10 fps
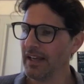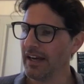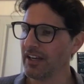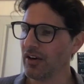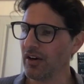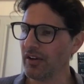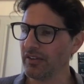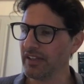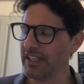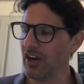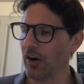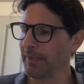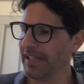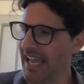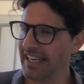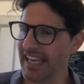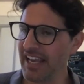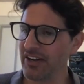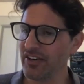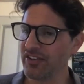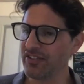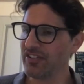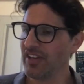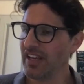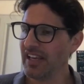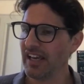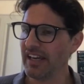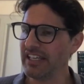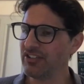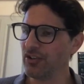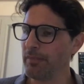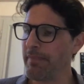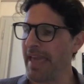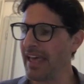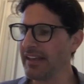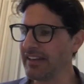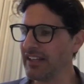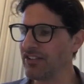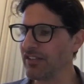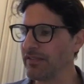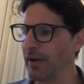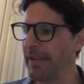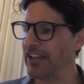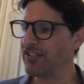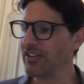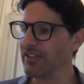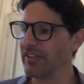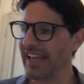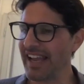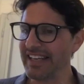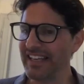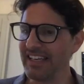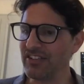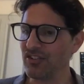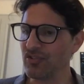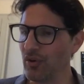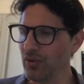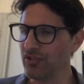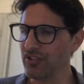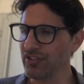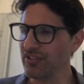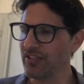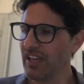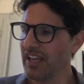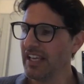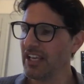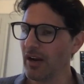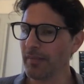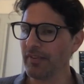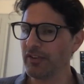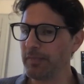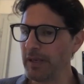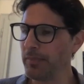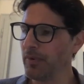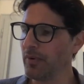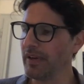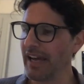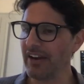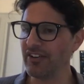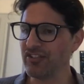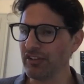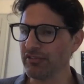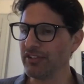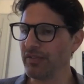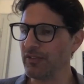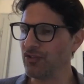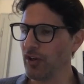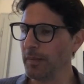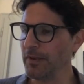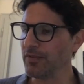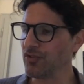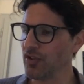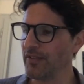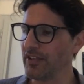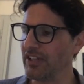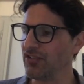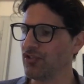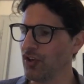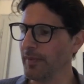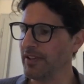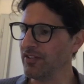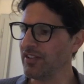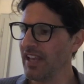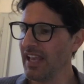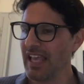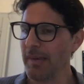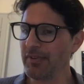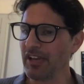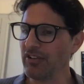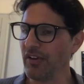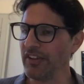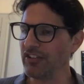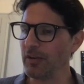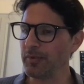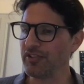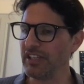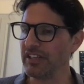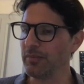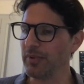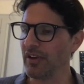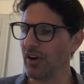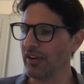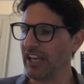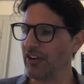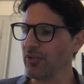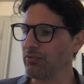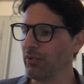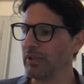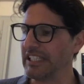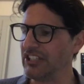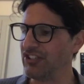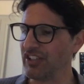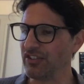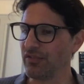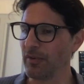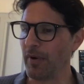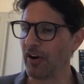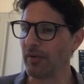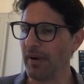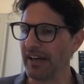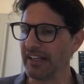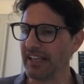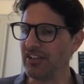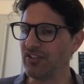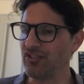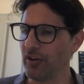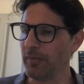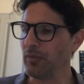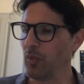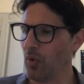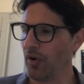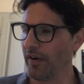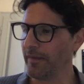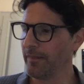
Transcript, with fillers: I called, uh, he armed gladiators, uh, he turned bandits of Dalmatia and Dardania into soldiers. He armed all these people and hired auxiliaries from the Germans for service against Germans. And besides all this, he proceeded with all care to enroll legions for the Marcomannic and German war.